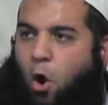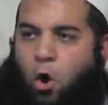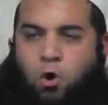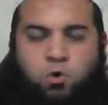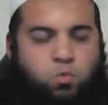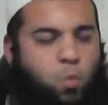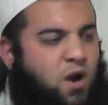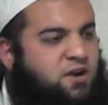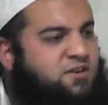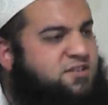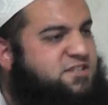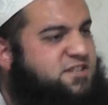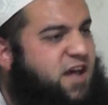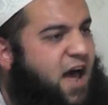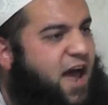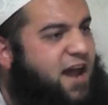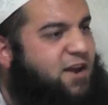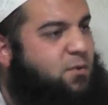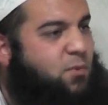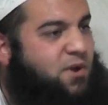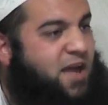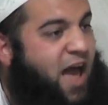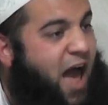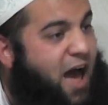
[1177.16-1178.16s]
On one
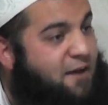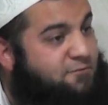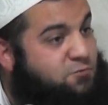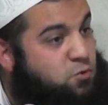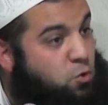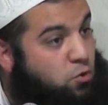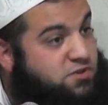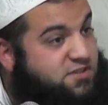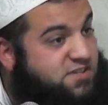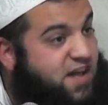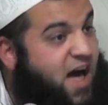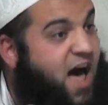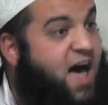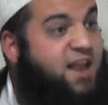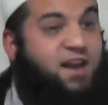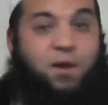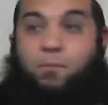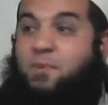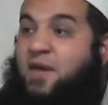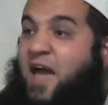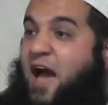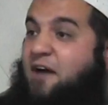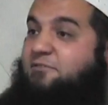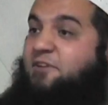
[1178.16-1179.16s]
side we have
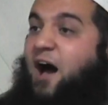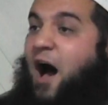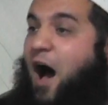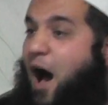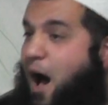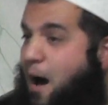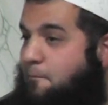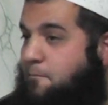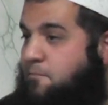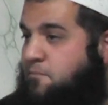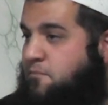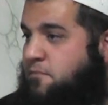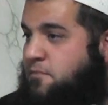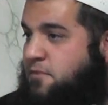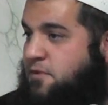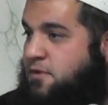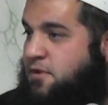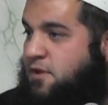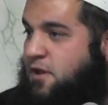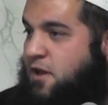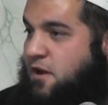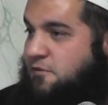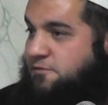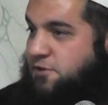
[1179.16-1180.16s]
nuqsan and we have harm.
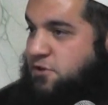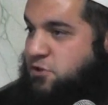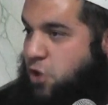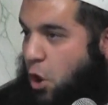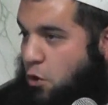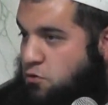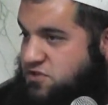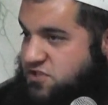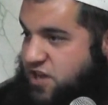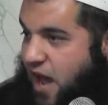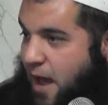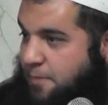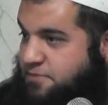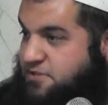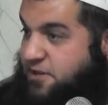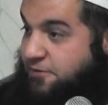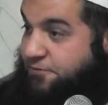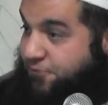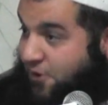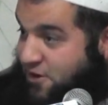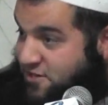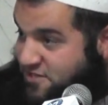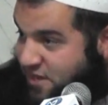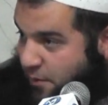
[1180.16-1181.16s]
for those
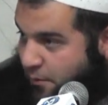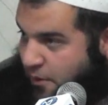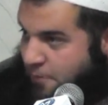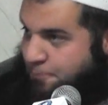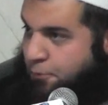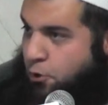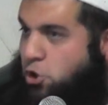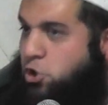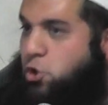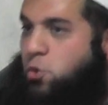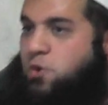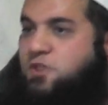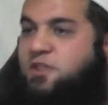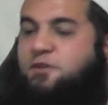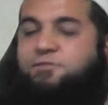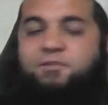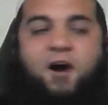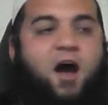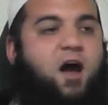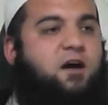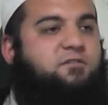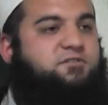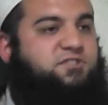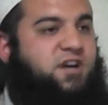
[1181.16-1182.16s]
types of friends that will pull you in
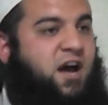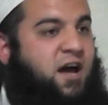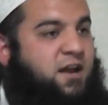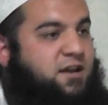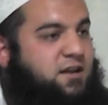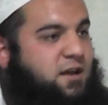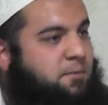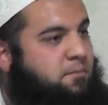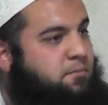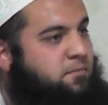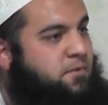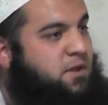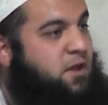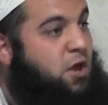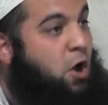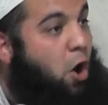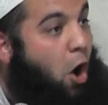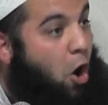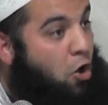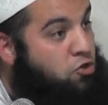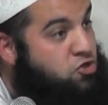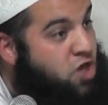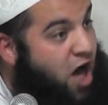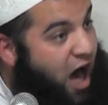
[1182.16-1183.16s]
the fire of Jahannam.
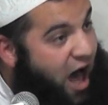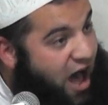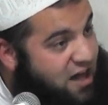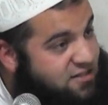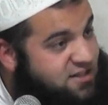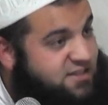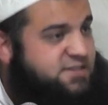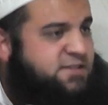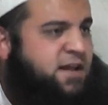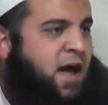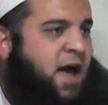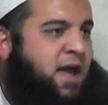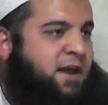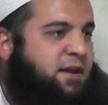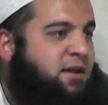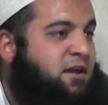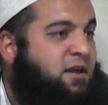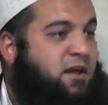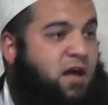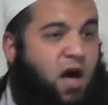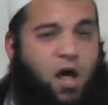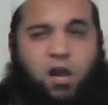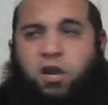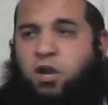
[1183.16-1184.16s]
On the other
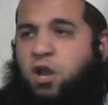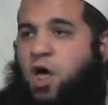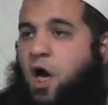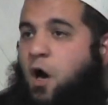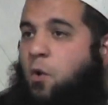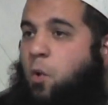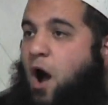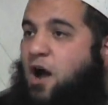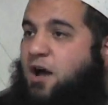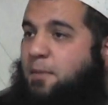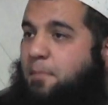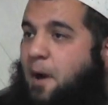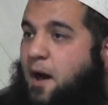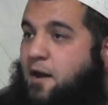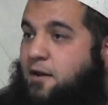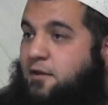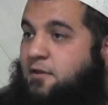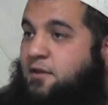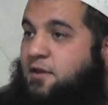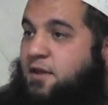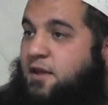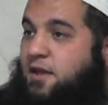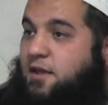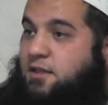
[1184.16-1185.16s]
side, Allahu
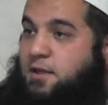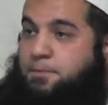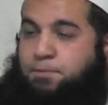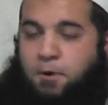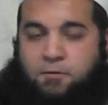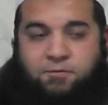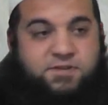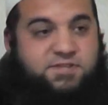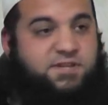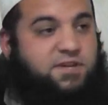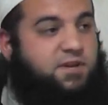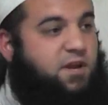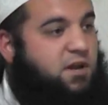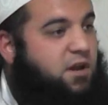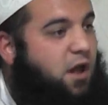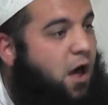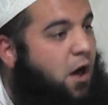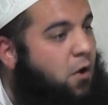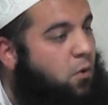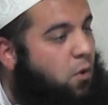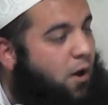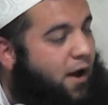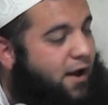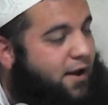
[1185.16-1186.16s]
Akbar, the Prophet
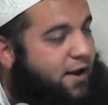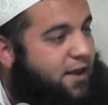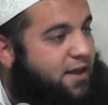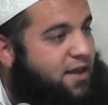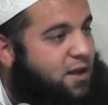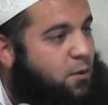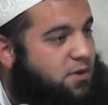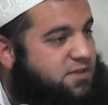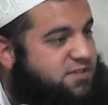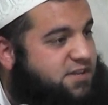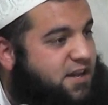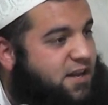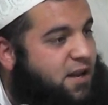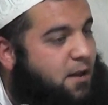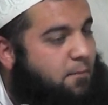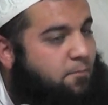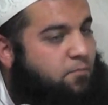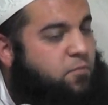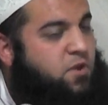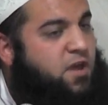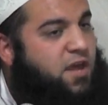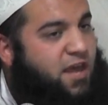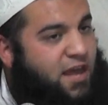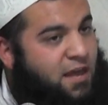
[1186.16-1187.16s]
sallallahu alaihi
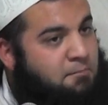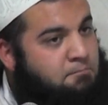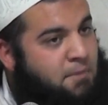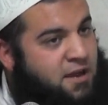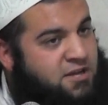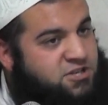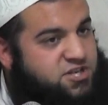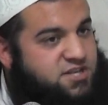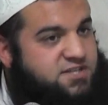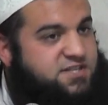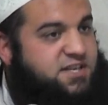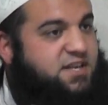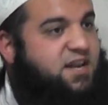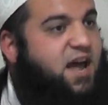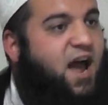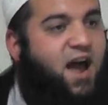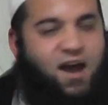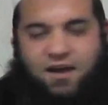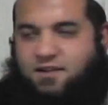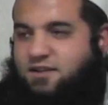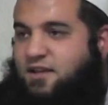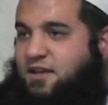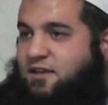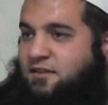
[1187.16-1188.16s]
wasallam, he mentions in
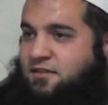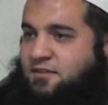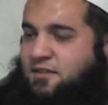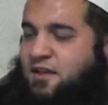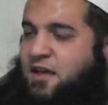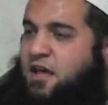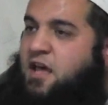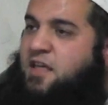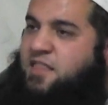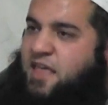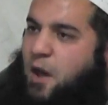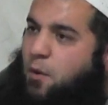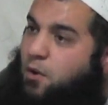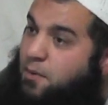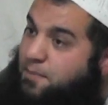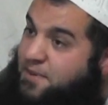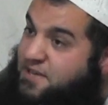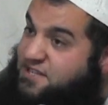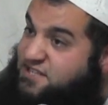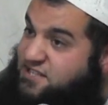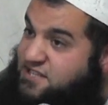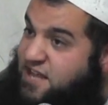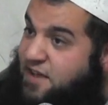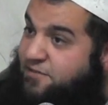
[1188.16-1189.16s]
a hadith, there
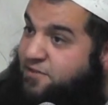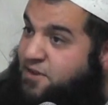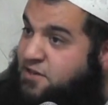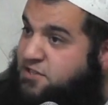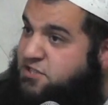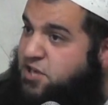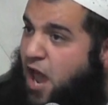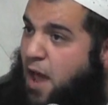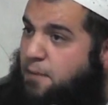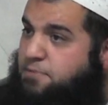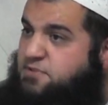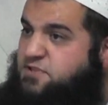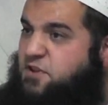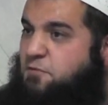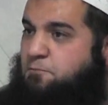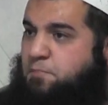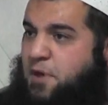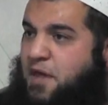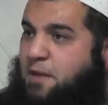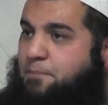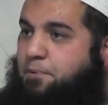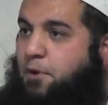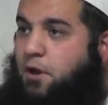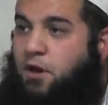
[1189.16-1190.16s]
will be seven types
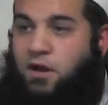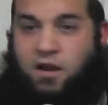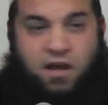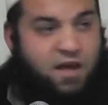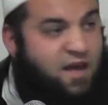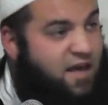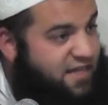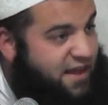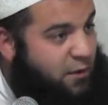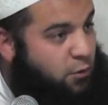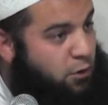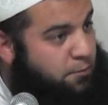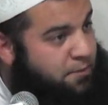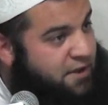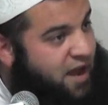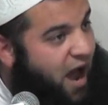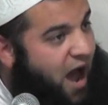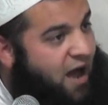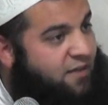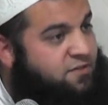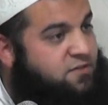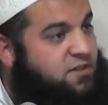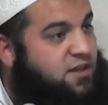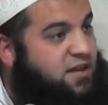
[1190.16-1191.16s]
of people. They will
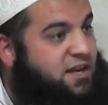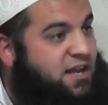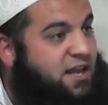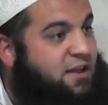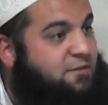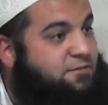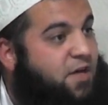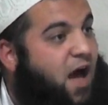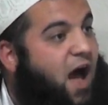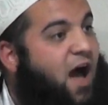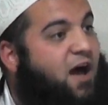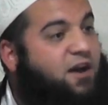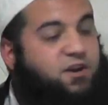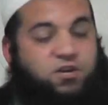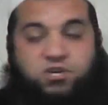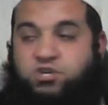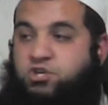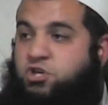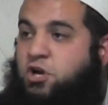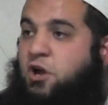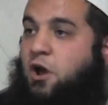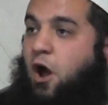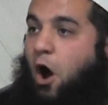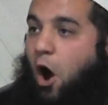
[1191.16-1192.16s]
be underneath the
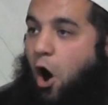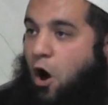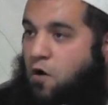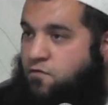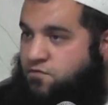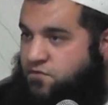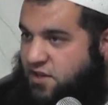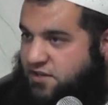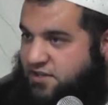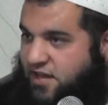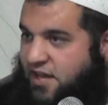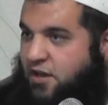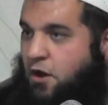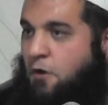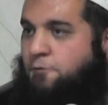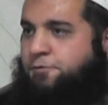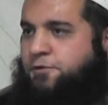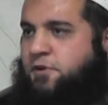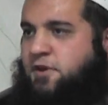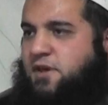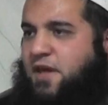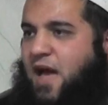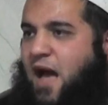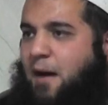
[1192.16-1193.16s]
arsh on the day
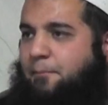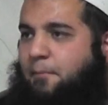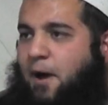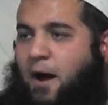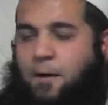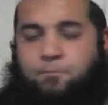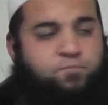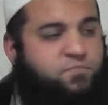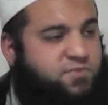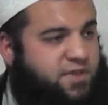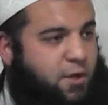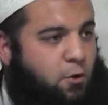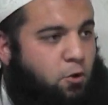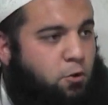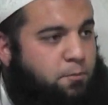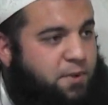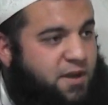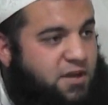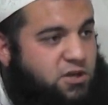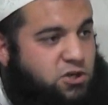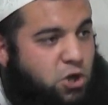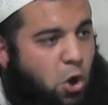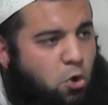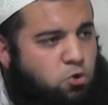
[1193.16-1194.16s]
of Qiyamah. There
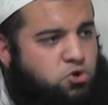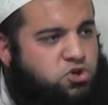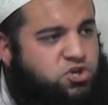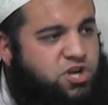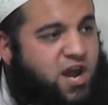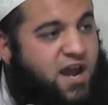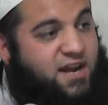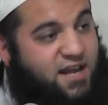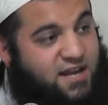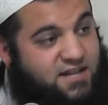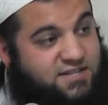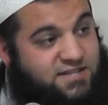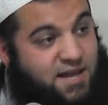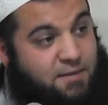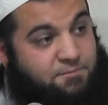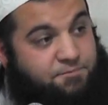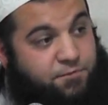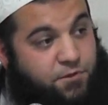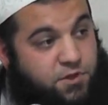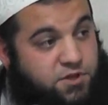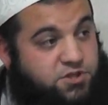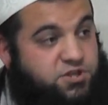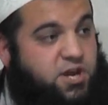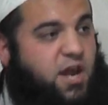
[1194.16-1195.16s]
will be no shade
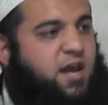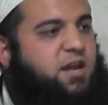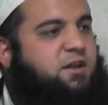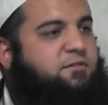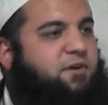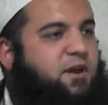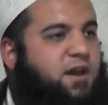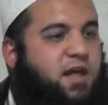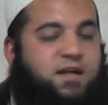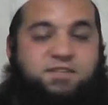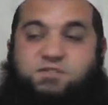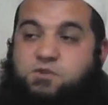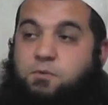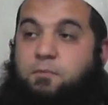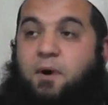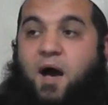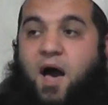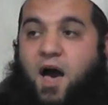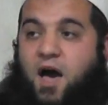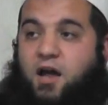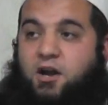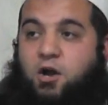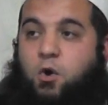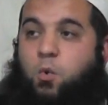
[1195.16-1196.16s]
except for the shade of Allah
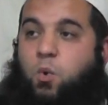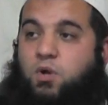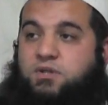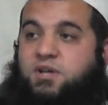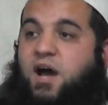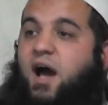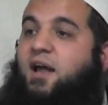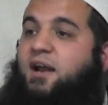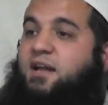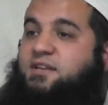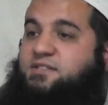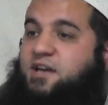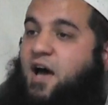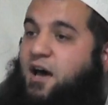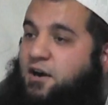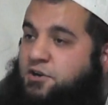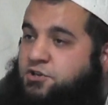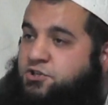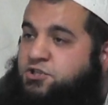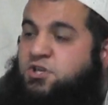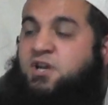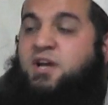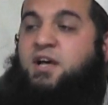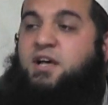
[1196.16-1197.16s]
subhanahu wa ta'ala's
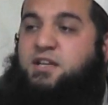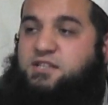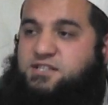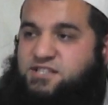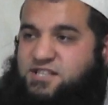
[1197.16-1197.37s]
arsh.